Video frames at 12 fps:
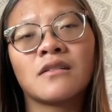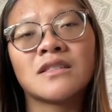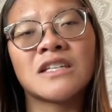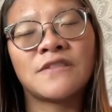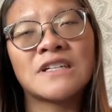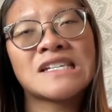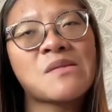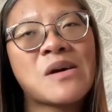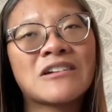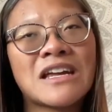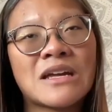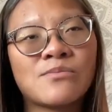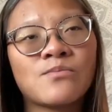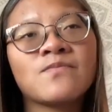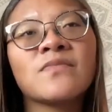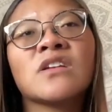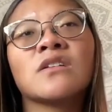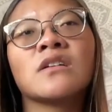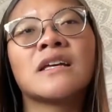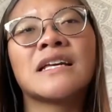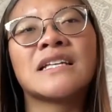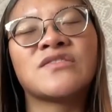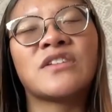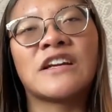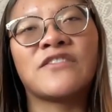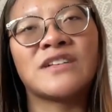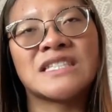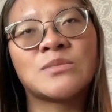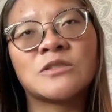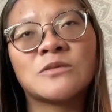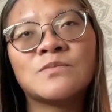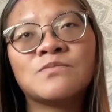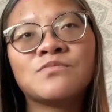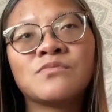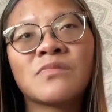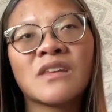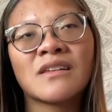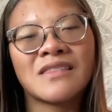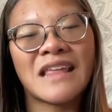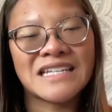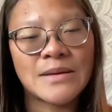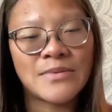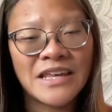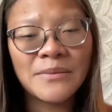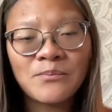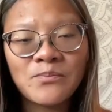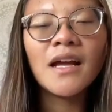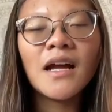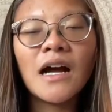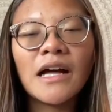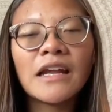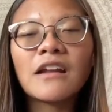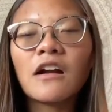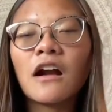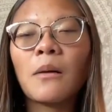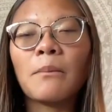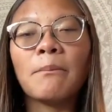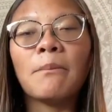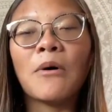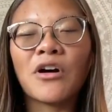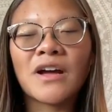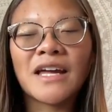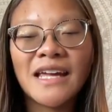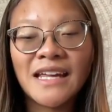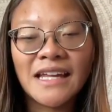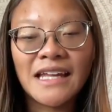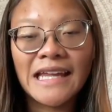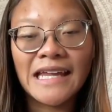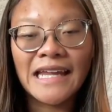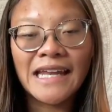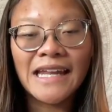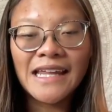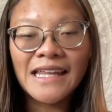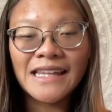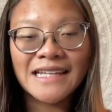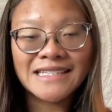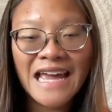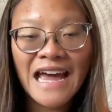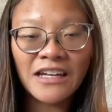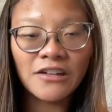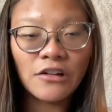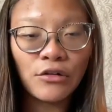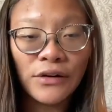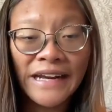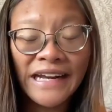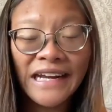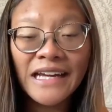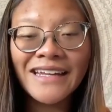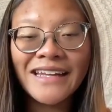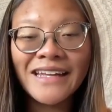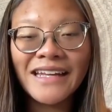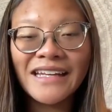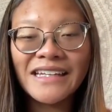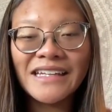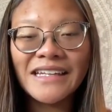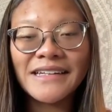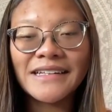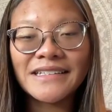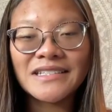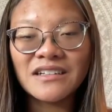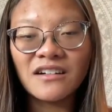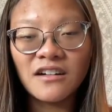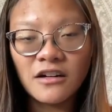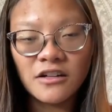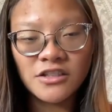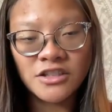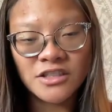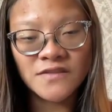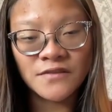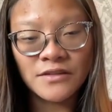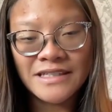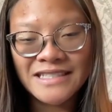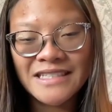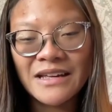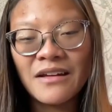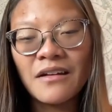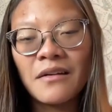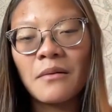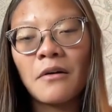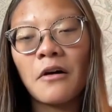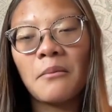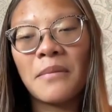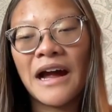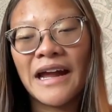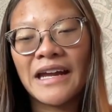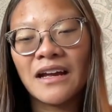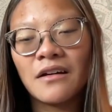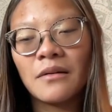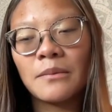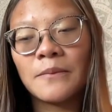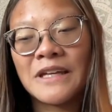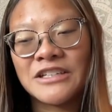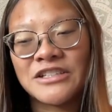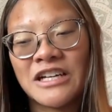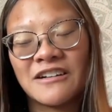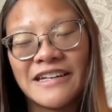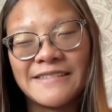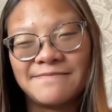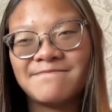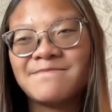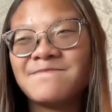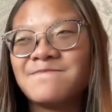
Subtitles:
different about him. It's very visible, that type of thing. Another book in this category is Archer's Voice by Mia Sheridan.